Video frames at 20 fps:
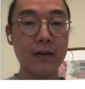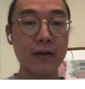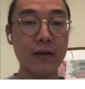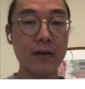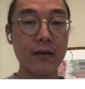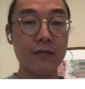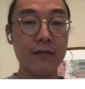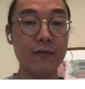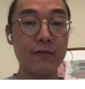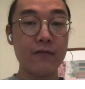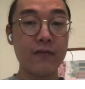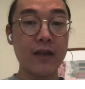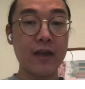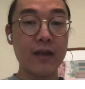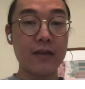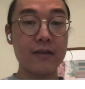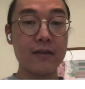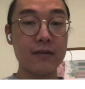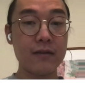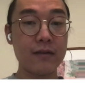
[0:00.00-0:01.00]

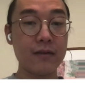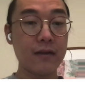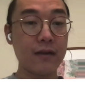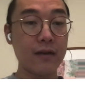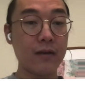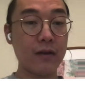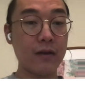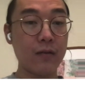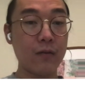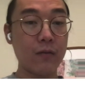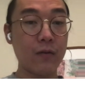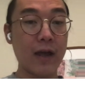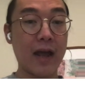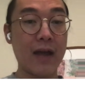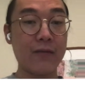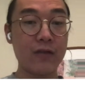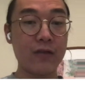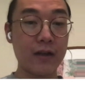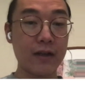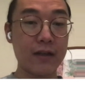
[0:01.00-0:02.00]
V8,
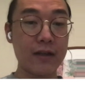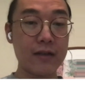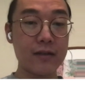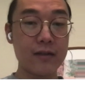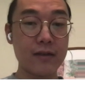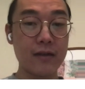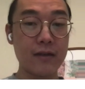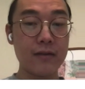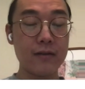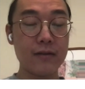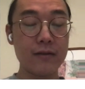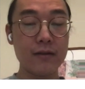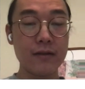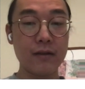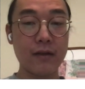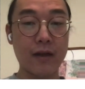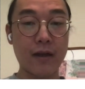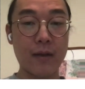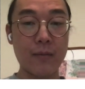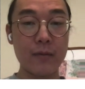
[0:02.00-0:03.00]
after it gets it,
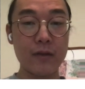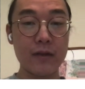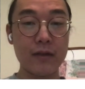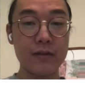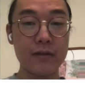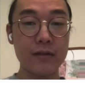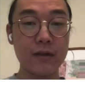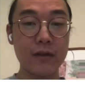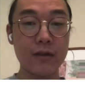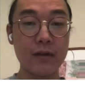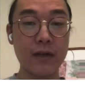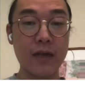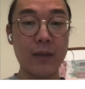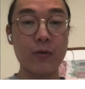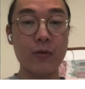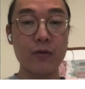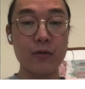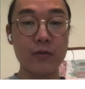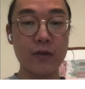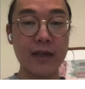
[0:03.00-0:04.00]
it's able
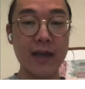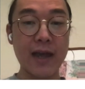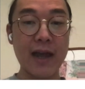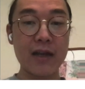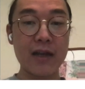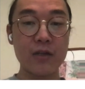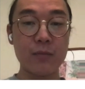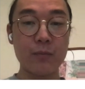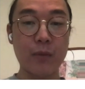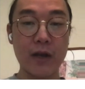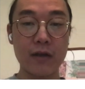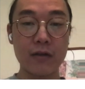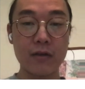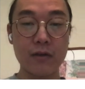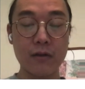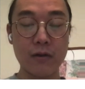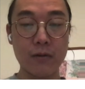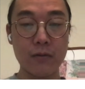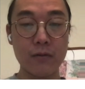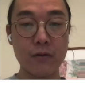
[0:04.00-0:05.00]
to cache
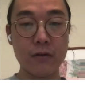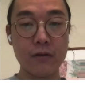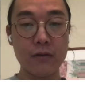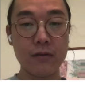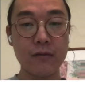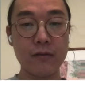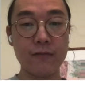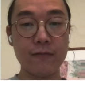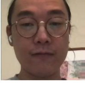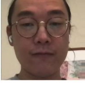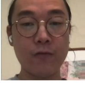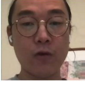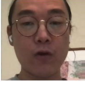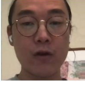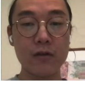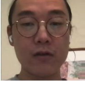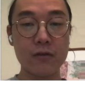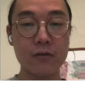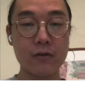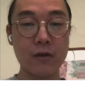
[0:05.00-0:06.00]
bytecode for a
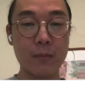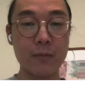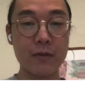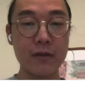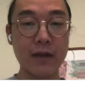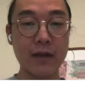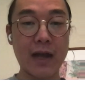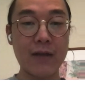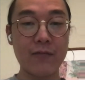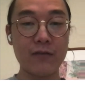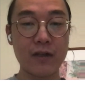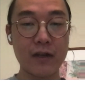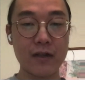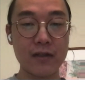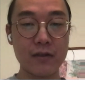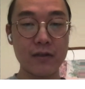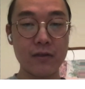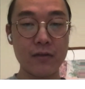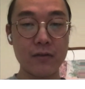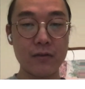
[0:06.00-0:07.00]
script after
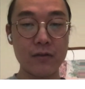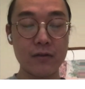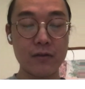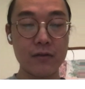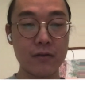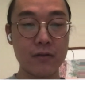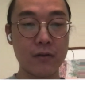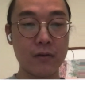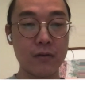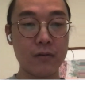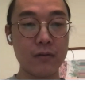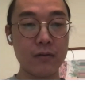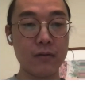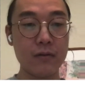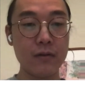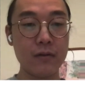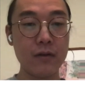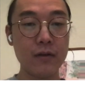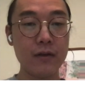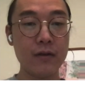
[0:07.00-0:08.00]
execution. So
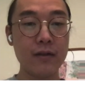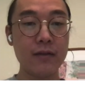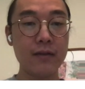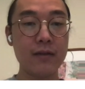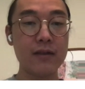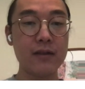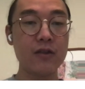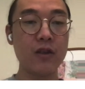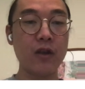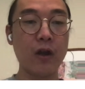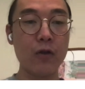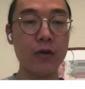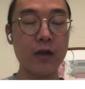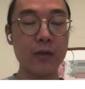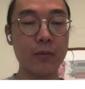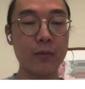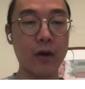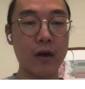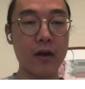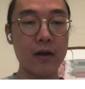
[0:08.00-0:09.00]
this loading
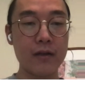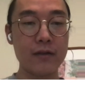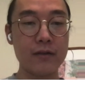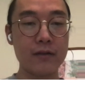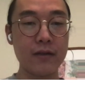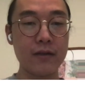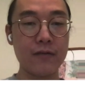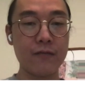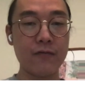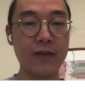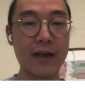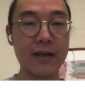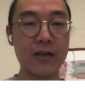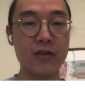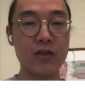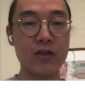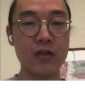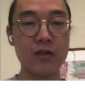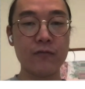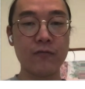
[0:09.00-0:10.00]
part is, in fact,
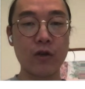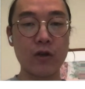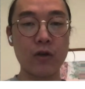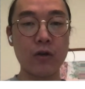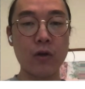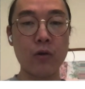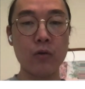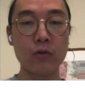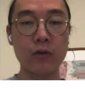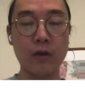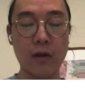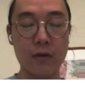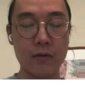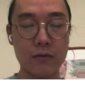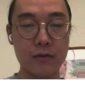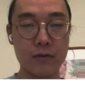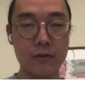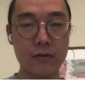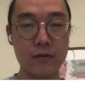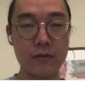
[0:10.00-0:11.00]
just for cold
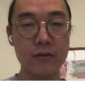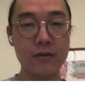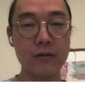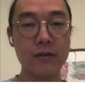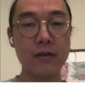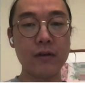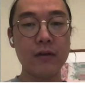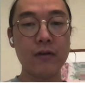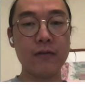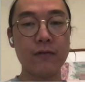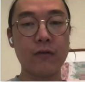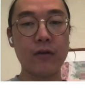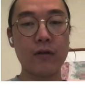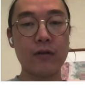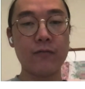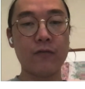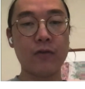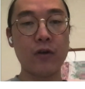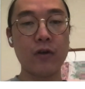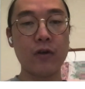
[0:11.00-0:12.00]
loads,
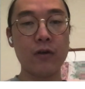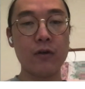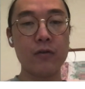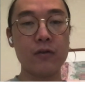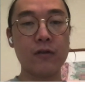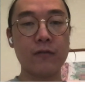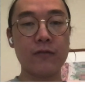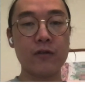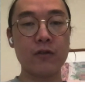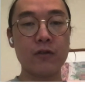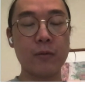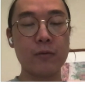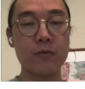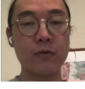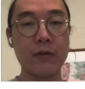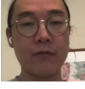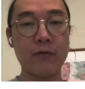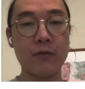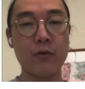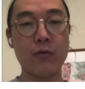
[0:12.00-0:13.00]
for loads of scripts
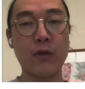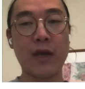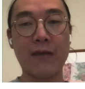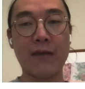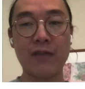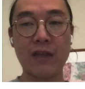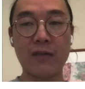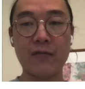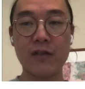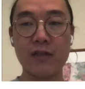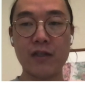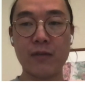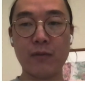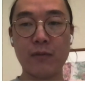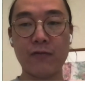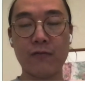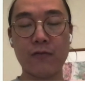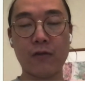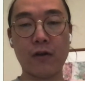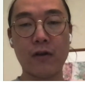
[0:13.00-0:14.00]
we have never seen
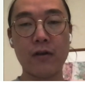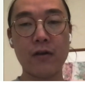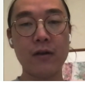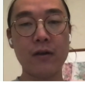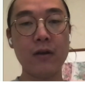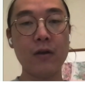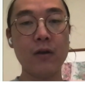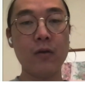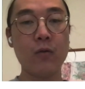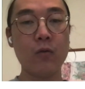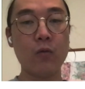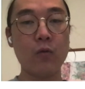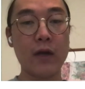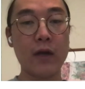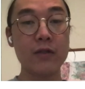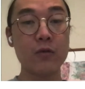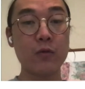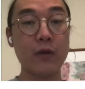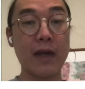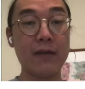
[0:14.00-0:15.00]
before.
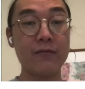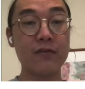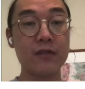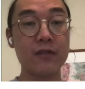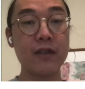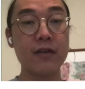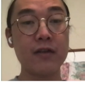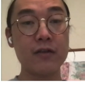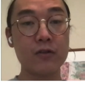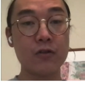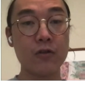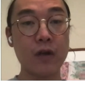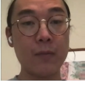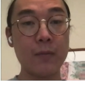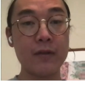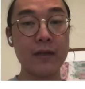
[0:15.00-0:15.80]
Once we have seen a script and